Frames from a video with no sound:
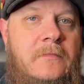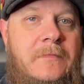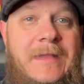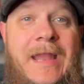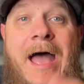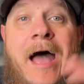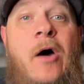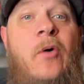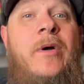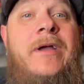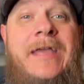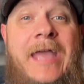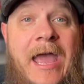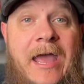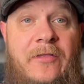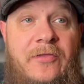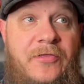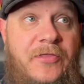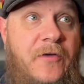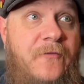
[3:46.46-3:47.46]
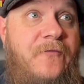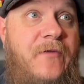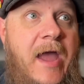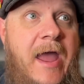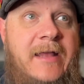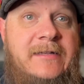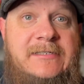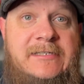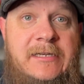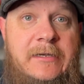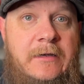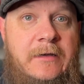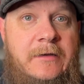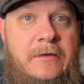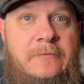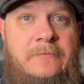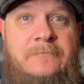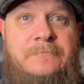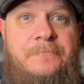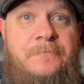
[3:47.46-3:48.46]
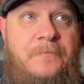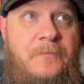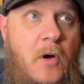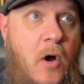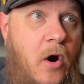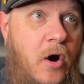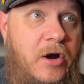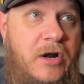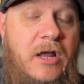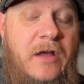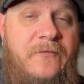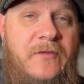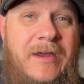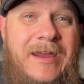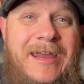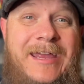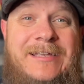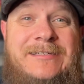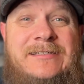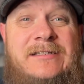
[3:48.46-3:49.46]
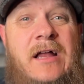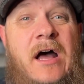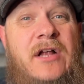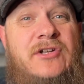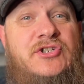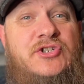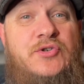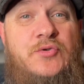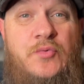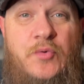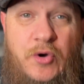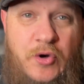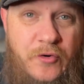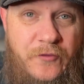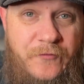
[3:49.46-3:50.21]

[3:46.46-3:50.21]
Now again, the Vancian part of it is not true